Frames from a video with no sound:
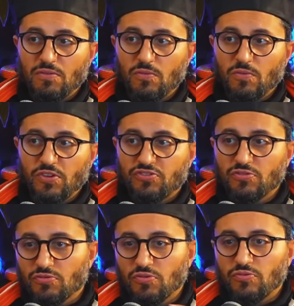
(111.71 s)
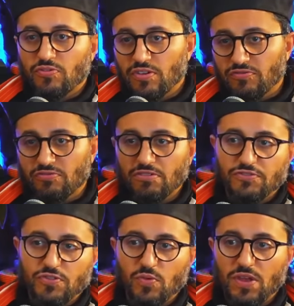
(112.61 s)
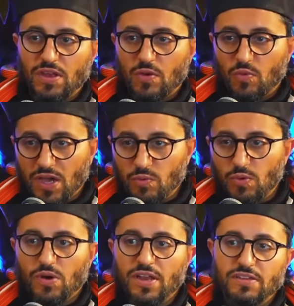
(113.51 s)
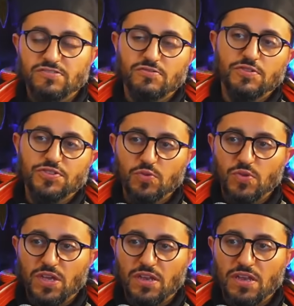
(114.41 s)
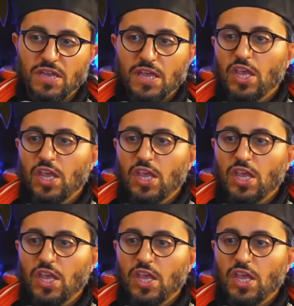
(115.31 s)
we should root for Israel to win and why we want Israel to win.